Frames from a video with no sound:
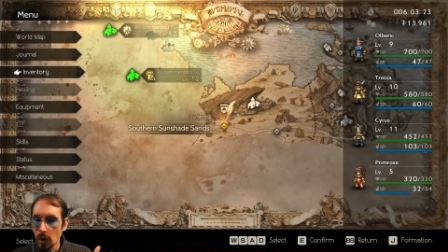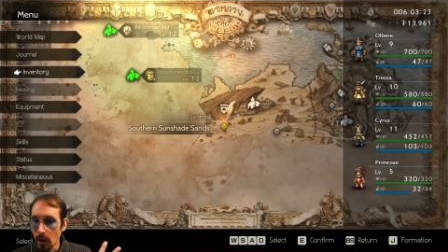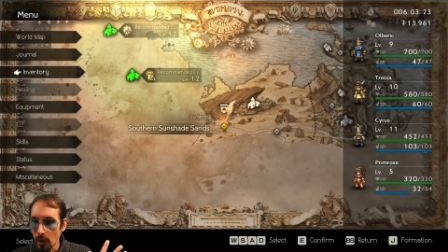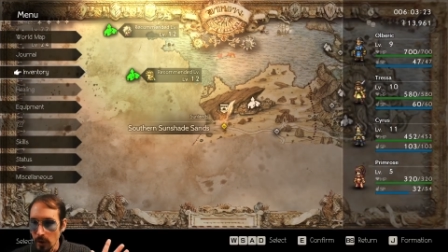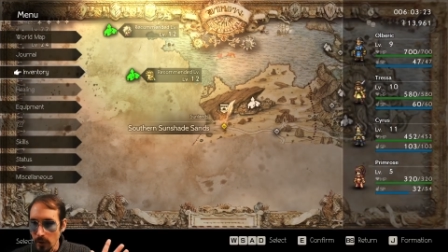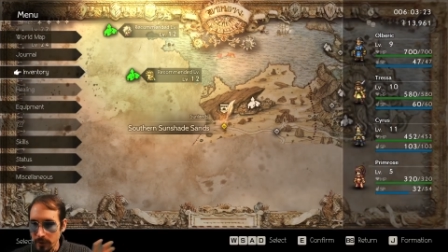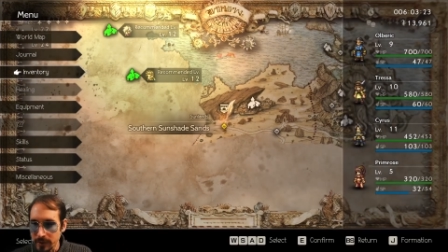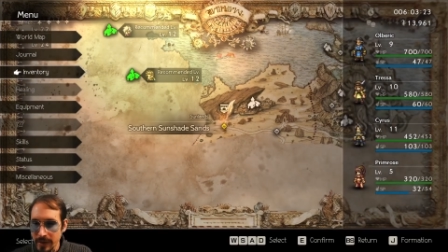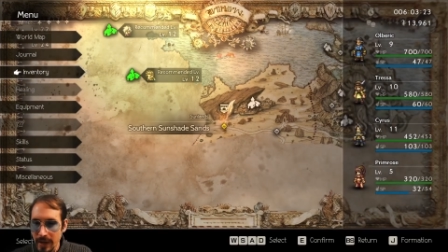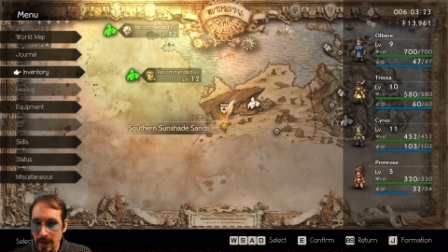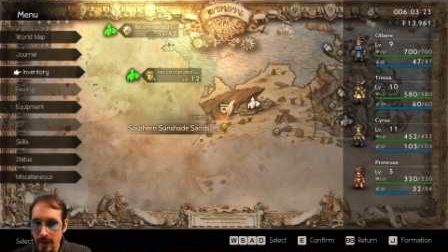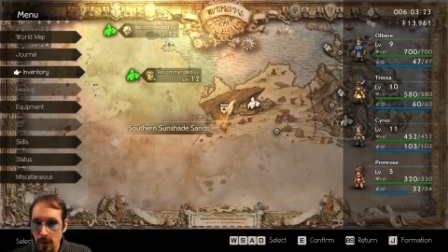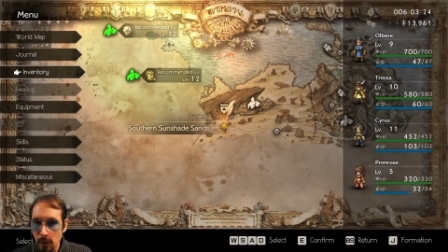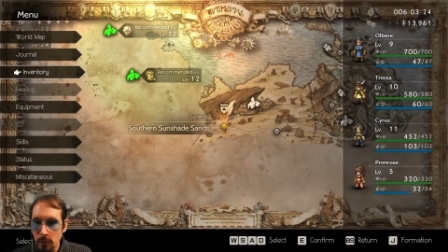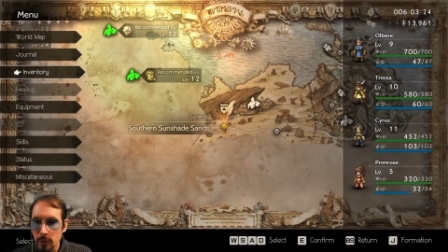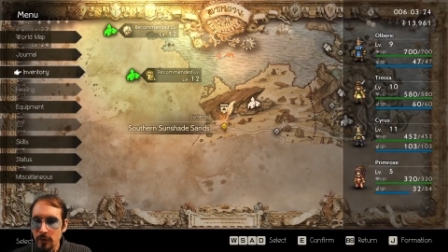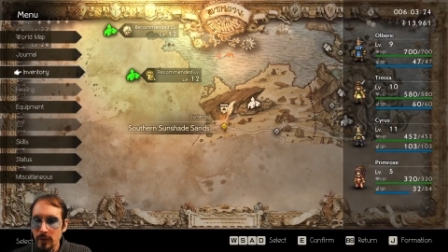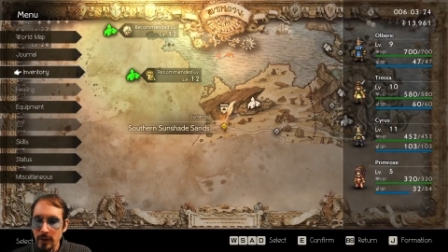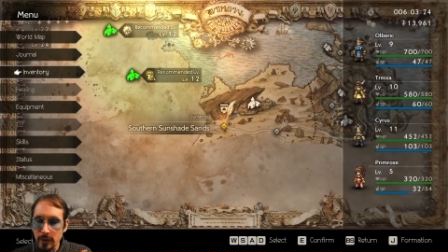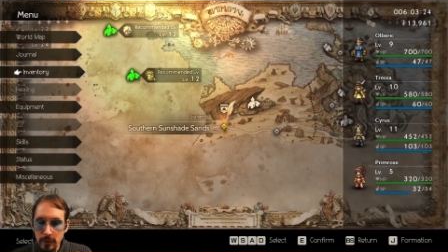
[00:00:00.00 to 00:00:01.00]
are
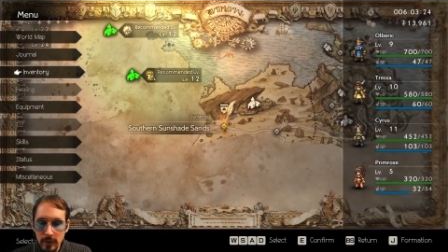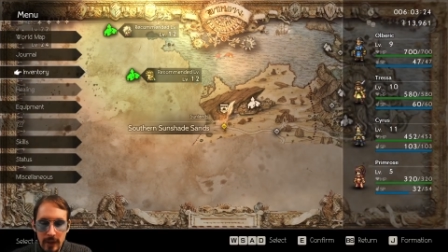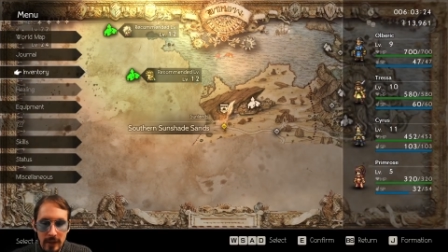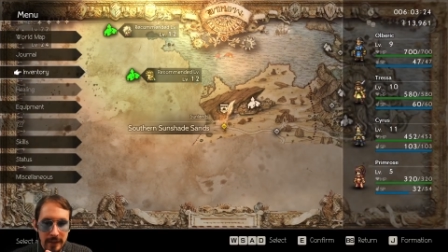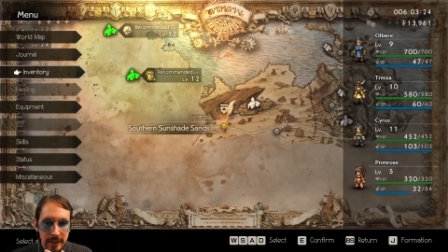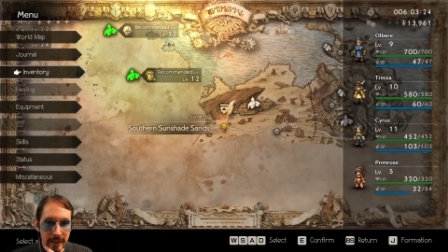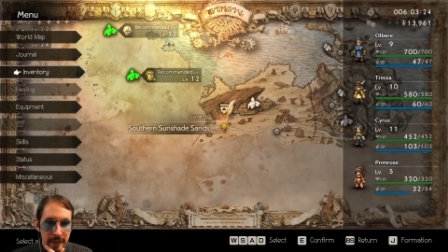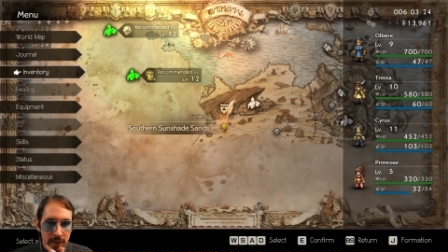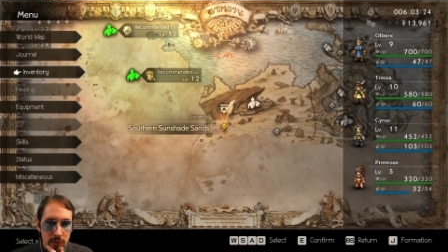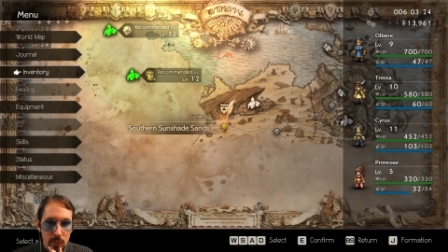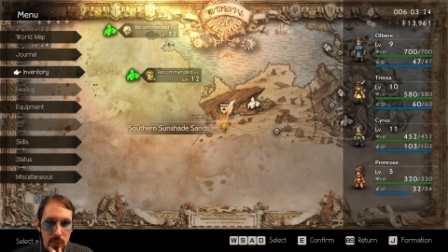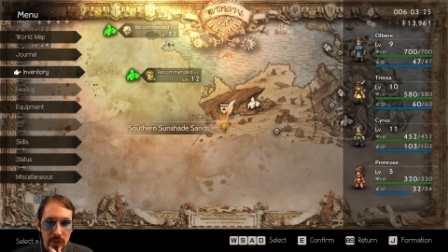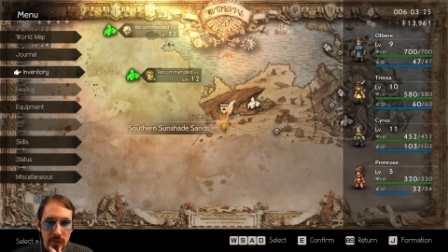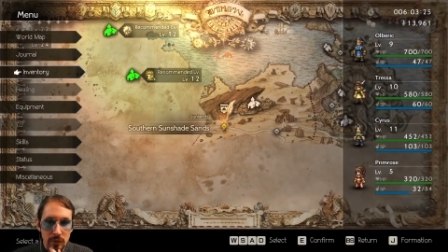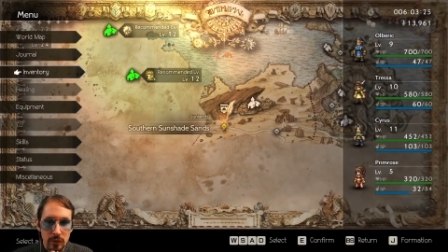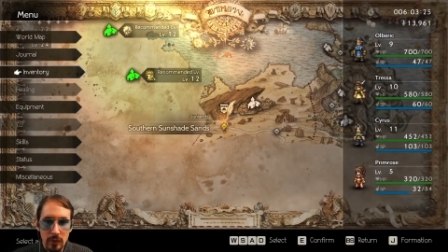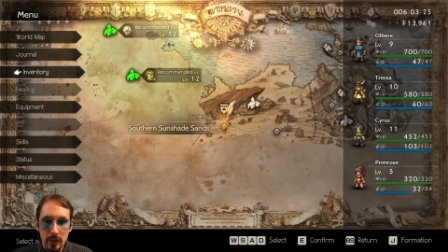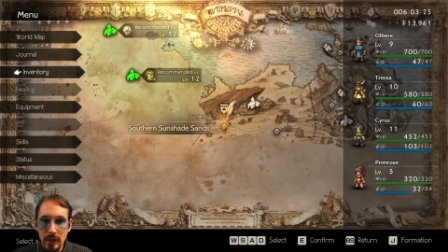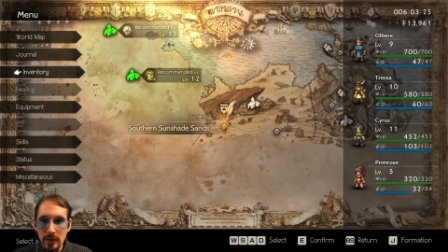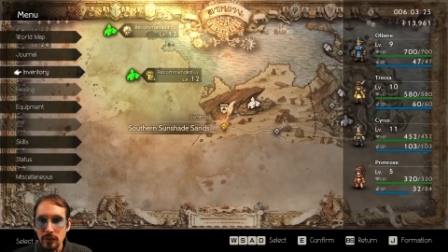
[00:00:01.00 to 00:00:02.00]
down, they do not get XP,
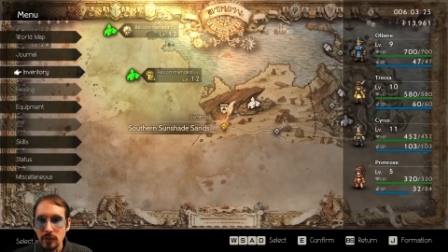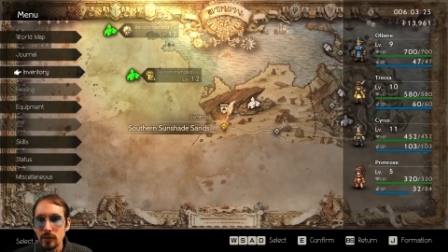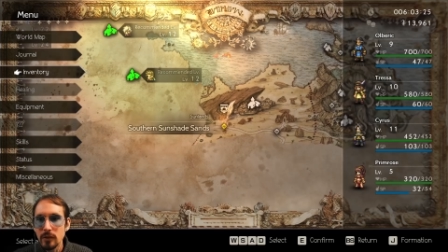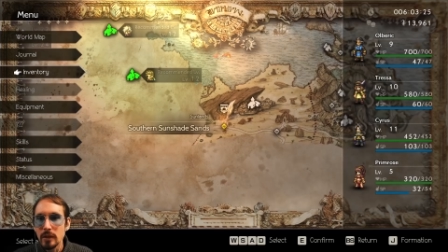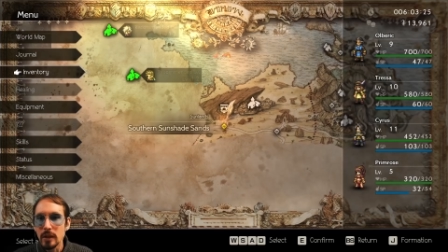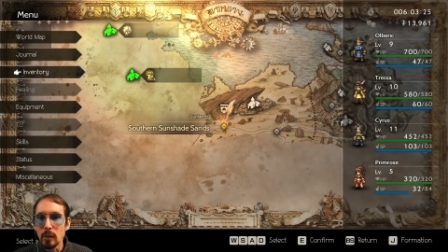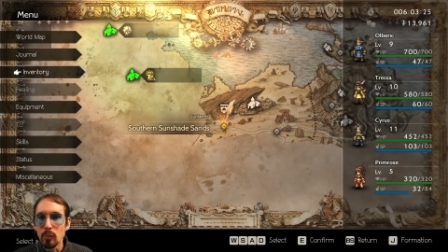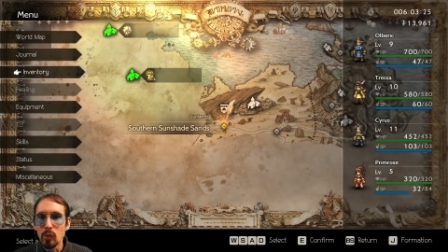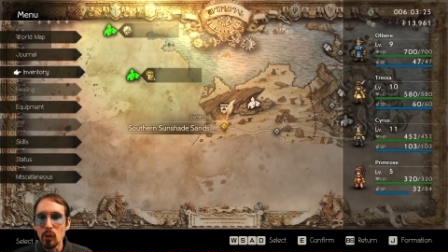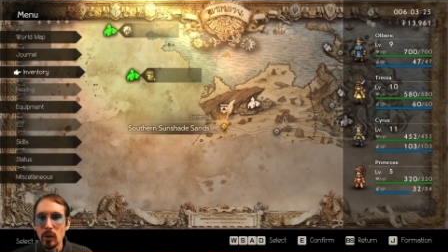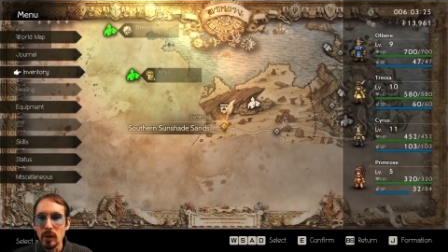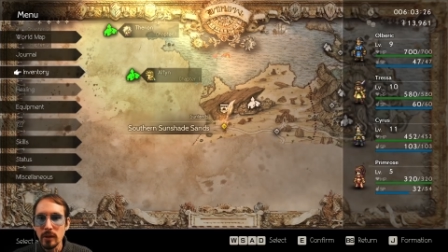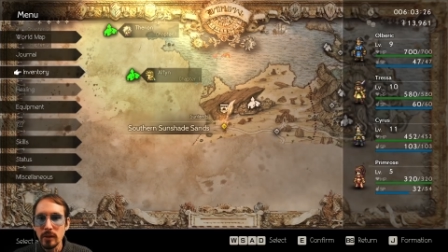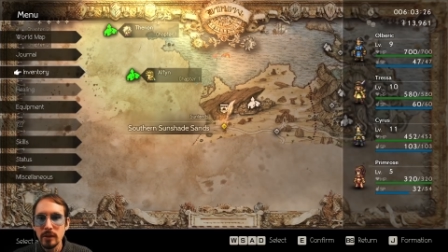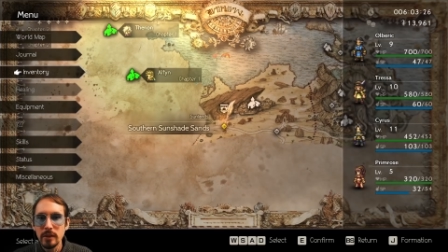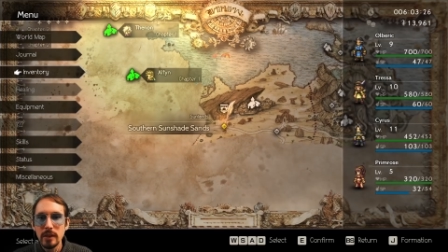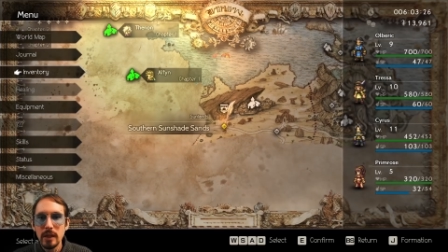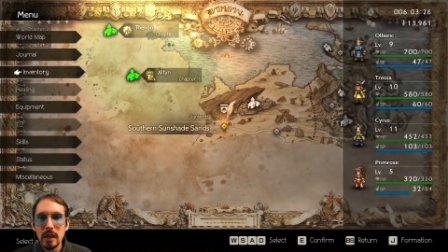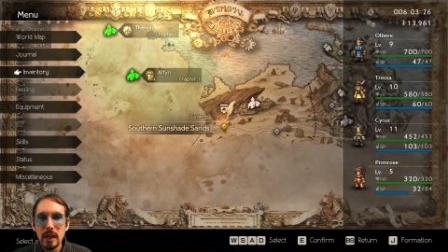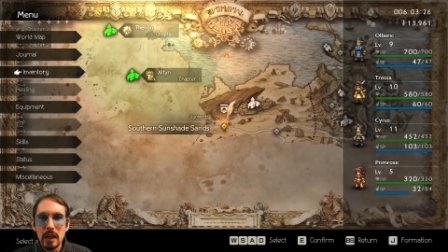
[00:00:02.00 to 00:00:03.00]
so that's
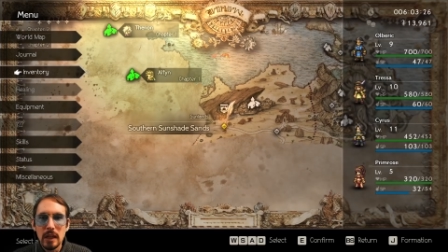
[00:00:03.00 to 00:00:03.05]
important.